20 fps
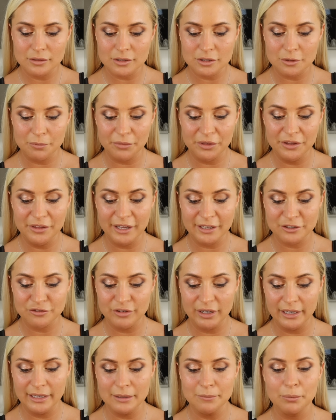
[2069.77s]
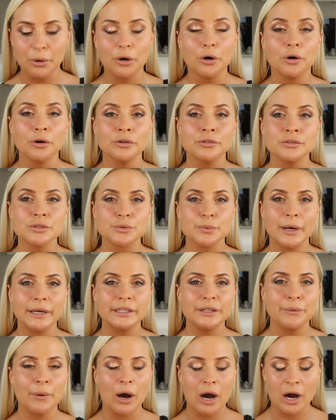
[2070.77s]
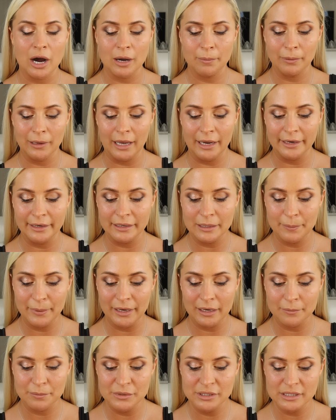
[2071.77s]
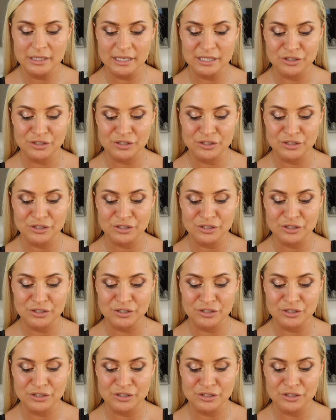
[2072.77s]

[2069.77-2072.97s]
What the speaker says: Something that's really important when you are applying your pigment